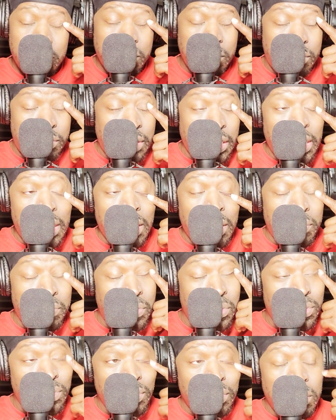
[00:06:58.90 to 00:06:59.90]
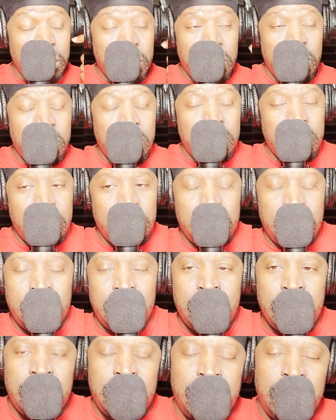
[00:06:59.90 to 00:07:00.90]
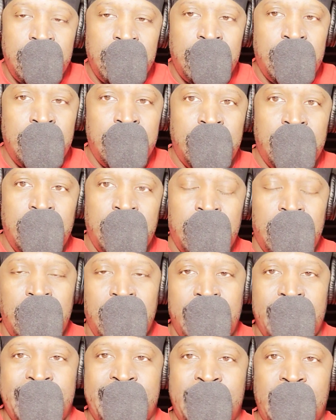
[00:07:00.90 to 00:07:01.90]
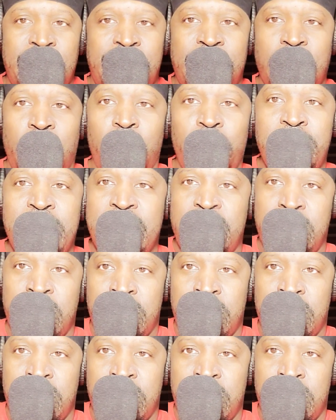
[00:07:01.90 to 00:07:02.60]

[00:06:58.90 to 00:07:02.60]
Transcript: Terrible. I see so many of